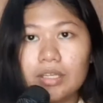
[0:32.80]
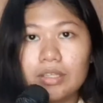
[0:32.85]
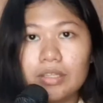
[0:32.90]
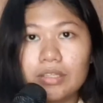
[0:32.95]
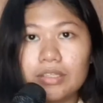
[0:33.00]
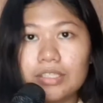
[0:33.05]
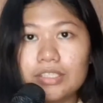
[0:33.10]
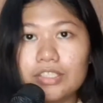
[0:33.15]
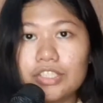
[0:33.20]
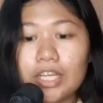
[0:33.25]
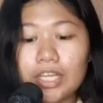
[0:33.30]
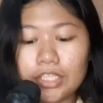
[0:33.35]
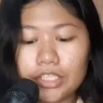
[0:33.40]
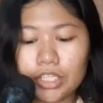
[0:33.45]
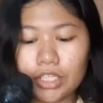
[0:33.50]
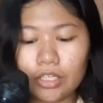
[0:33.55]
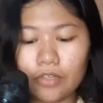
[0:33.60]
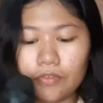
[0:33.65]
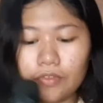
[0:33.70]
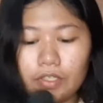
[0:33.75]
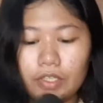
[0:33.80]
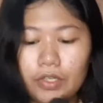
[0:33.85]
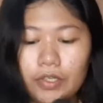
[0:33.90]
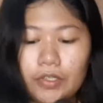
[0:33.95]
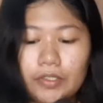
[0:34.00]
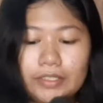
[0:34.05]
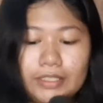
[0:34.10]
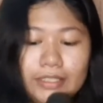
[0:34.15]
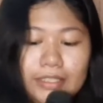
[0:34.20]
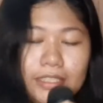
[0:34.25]
The changing of the
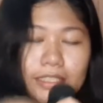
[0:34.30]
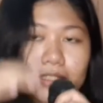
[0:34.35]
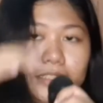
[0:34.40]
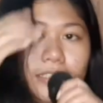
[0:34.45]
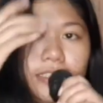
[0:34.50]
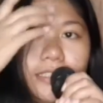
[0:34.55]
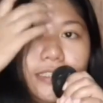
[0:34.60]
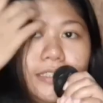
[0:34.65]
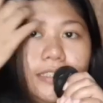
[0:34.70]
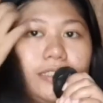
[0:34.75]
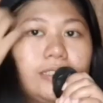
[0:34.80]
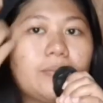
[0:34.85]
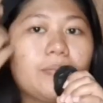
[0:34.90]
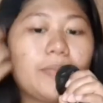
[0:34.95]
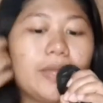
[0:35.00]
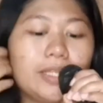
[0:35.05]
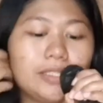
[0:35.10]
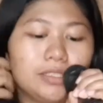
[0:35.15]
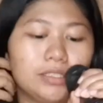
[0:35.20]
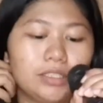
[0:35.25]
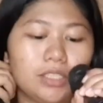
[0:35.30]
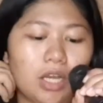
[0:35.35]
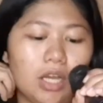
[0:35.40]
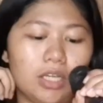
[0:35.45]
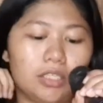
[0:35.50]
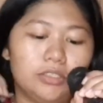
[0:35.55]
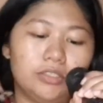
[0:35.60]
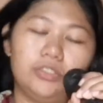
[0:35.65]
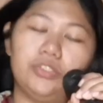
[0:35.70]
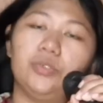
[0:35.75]
Earth's seasons depends
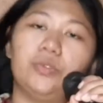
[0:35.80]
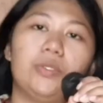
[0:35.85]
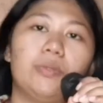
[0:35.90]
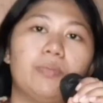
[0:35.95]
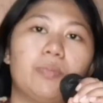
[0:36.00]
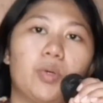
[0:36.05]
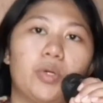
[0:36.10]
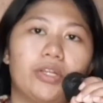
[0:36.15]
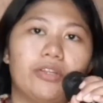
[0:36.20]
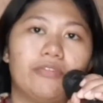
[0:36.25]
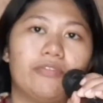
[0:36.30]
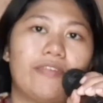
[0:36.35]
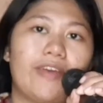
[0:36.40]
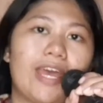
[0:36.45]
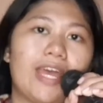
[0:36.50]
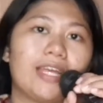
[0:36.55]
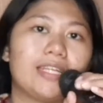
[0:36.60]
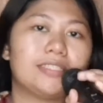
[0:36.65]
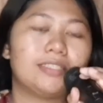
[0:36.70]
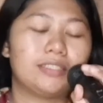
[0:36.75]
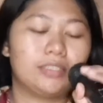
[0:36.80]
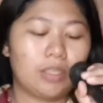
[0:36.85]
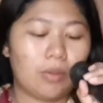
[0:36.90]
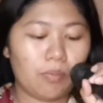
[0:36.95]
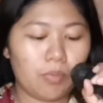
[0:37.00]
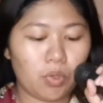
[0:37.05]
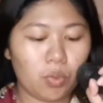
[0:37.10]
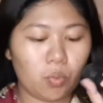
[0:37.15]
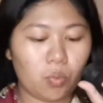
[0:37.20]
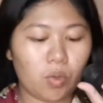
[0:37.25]
on two important facts.
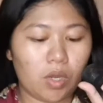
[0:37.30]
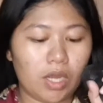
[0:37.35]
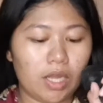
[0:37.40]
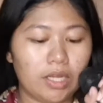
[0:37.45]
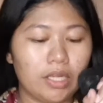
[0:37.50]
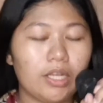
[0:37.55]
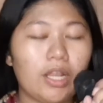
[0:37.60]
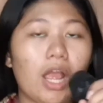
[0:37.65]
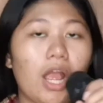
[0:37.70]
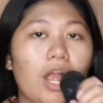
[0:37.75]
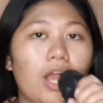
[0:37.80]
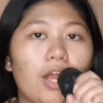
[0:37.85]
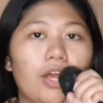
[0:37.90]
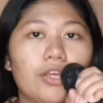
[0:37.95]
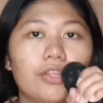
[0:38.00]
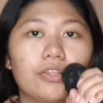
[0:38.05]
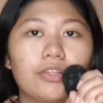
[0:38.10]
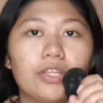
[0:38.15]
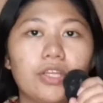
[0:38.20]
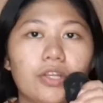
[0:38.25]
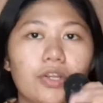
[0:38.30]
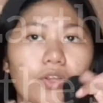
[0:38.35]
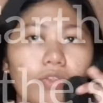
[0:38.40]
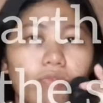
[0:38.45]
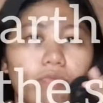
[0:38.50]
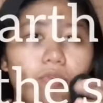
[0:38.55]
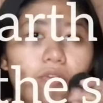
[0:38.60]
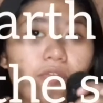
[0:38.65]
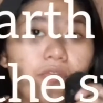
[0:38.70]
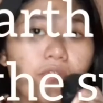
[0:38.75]
Number one, the Earth
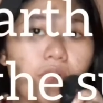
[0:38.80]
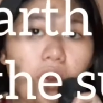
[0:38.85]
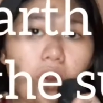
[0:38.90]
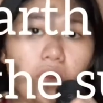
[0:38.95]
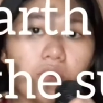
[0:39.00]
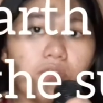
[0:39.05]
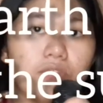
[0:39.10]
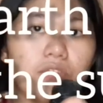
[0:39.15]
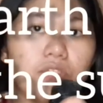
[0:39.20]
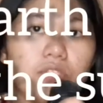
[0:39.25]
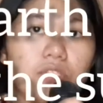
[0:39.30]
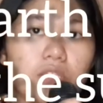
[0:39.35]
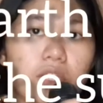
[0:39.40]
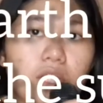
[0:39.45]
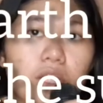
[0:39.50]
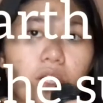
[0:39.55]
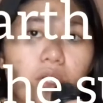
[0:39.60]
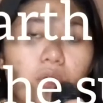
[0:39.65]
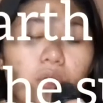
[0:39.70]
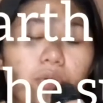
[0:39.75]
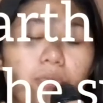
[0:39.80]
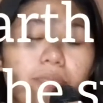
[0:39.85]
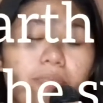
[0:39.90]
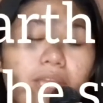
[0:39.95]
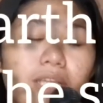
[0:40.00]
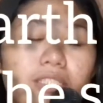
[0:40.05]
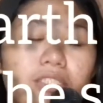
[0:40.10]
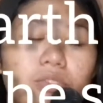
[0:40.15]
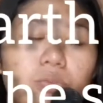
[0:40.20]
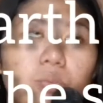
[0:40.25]
revolves or
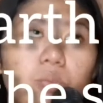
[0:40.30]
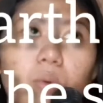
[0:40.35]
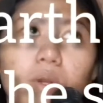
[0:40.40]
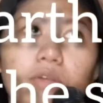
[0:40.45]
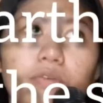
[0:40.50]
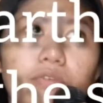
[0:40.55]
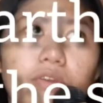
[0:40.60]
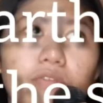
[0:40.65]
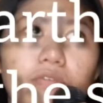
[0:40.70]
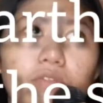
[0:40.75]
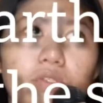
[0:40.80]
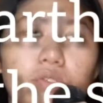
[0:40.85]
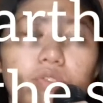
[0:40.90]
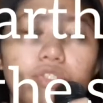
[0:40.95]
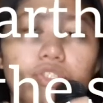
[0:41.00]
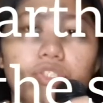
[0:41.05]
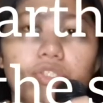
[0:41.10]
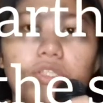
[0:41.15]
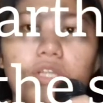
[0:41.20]
makes one revolution